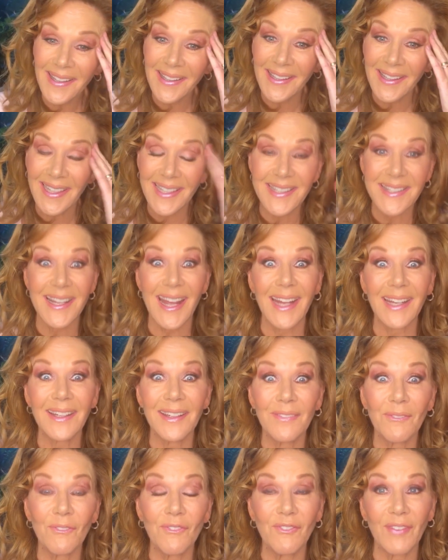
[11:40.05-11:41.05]
There's that
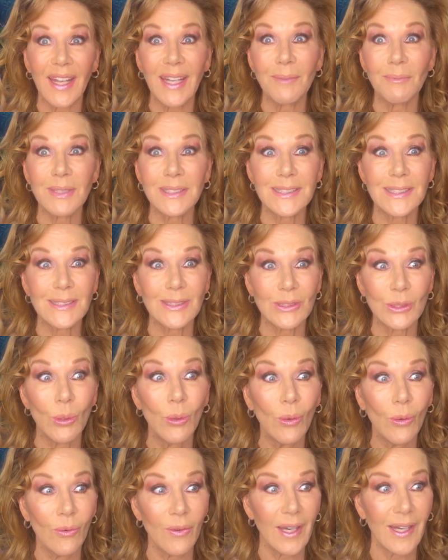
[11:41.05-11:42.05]
famous
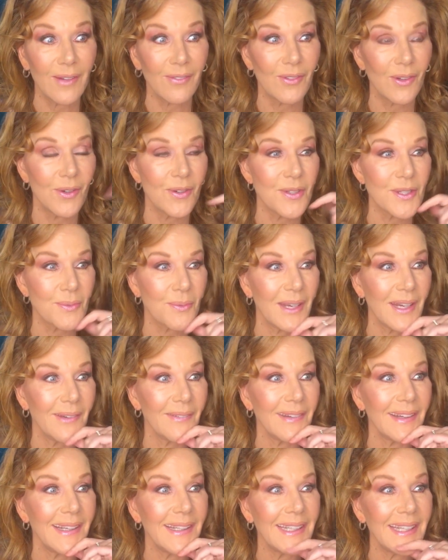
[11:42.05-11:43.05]
story, of course,
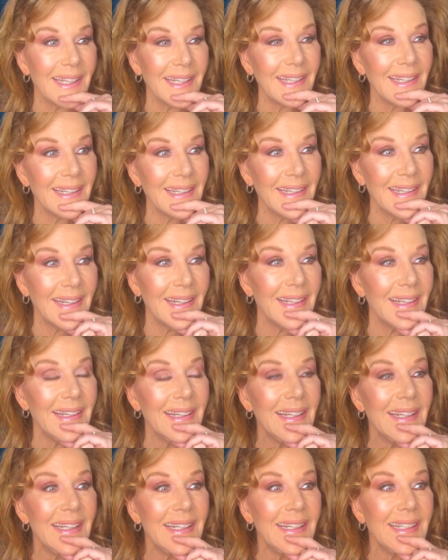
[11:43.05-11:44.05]
where he
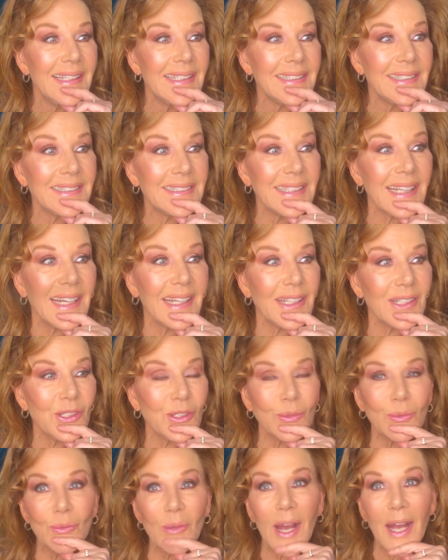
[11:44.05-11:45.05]
decided
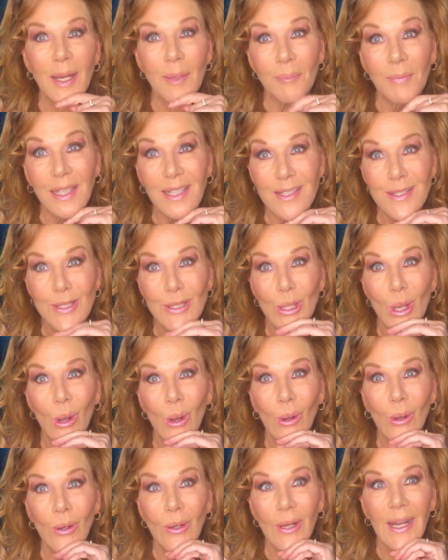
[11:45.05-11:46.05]
to write me a
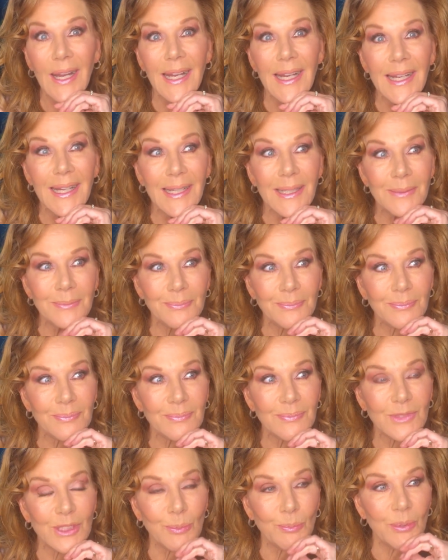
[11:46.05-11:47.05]
song
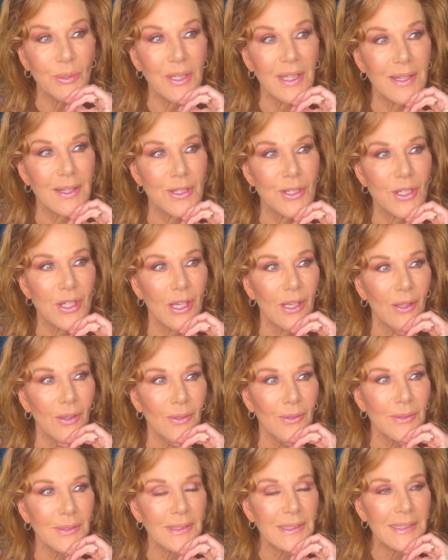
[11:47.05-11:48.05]
to put in the
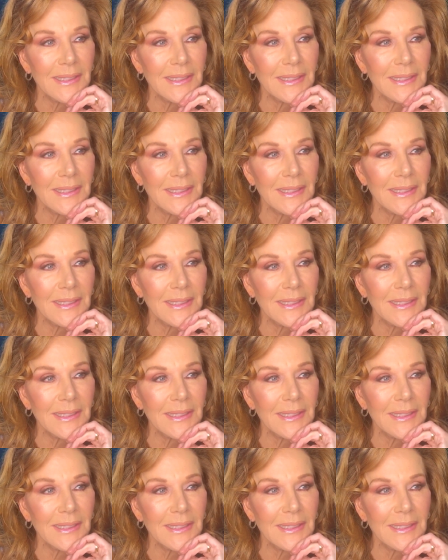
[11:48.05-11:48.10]
show.